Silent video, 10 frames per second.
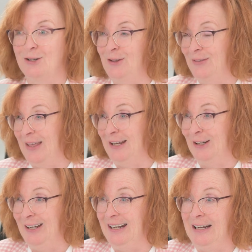so that they
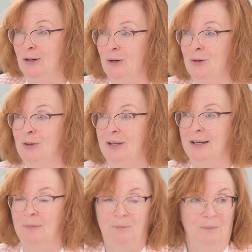could hear
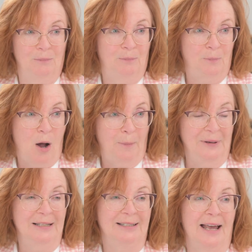the
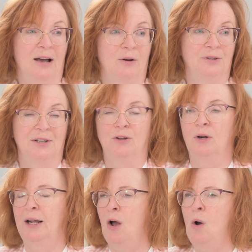popping sounds. And
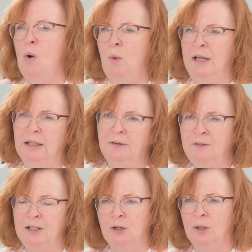they're like, we live
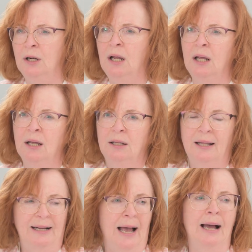near
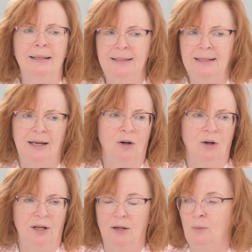like a hunting
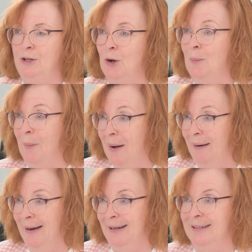area. We don't
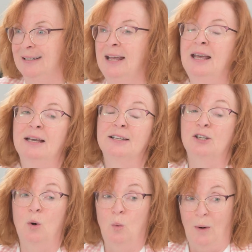mind.
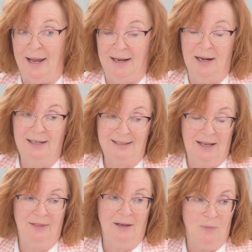So when I
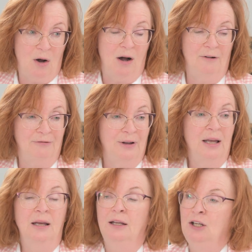sent them off,
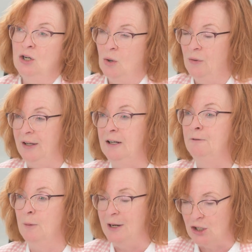the
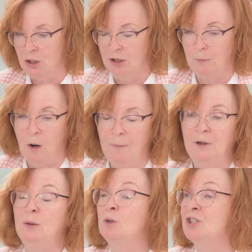information on the
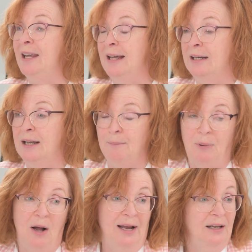property, which they ended up
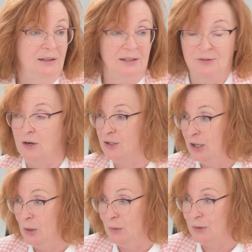buying, and as far as
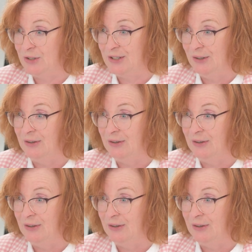I know, they're still